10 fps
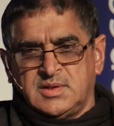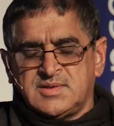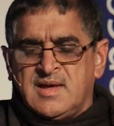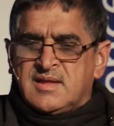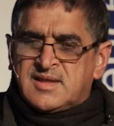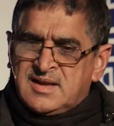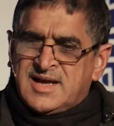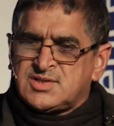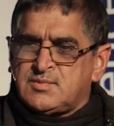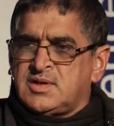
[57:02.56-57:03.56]
things. The
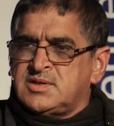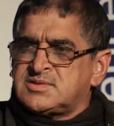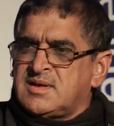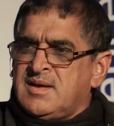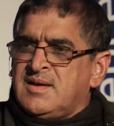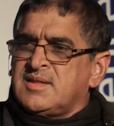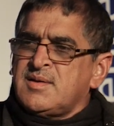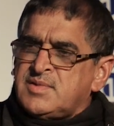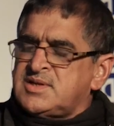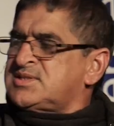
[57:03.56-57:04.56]
last one is,
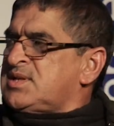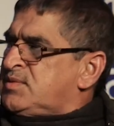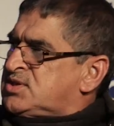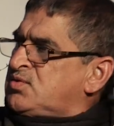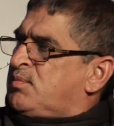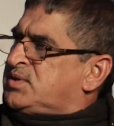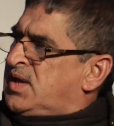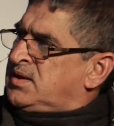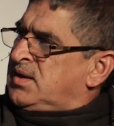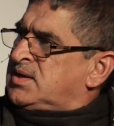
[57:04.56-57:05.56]
the minister must stop
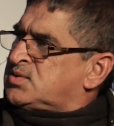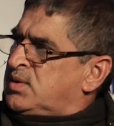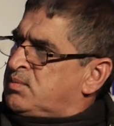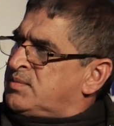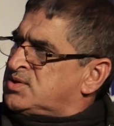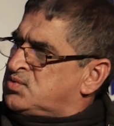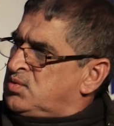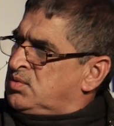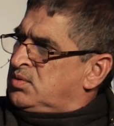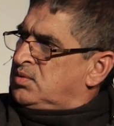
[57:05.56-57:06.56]
telling us what we must
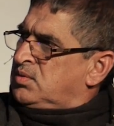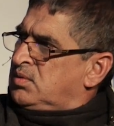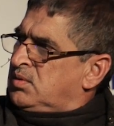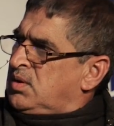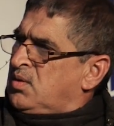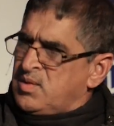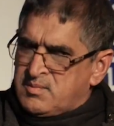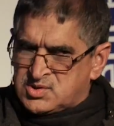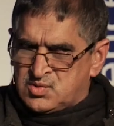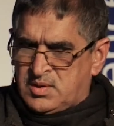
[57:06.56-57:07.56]
do. We
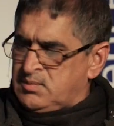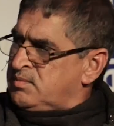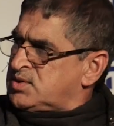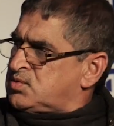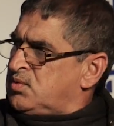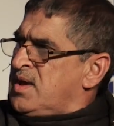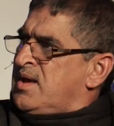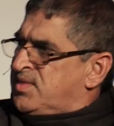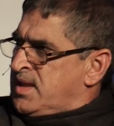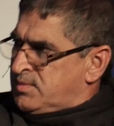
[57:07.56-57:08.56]
must do what we must do.
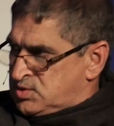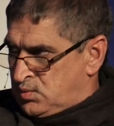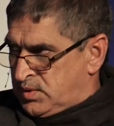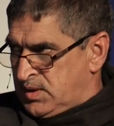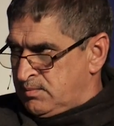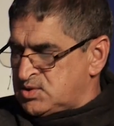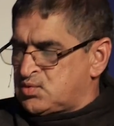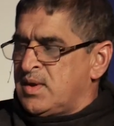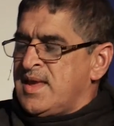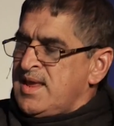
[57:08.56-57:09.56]
They must do what they must
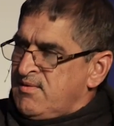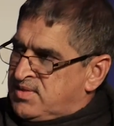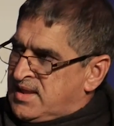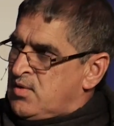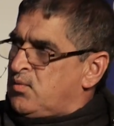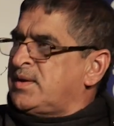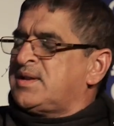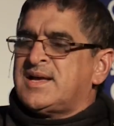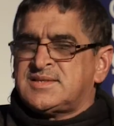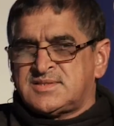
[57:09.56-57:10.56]
do. If they want
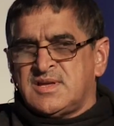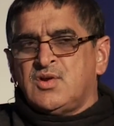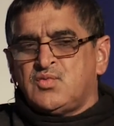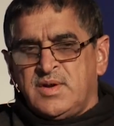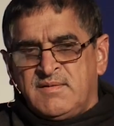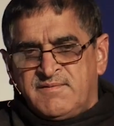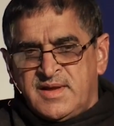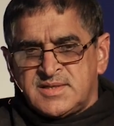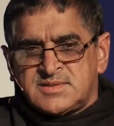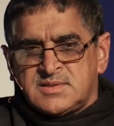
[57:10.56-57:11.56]
us to
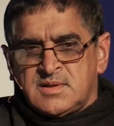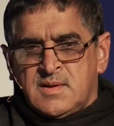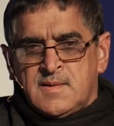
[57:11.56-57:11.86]
invest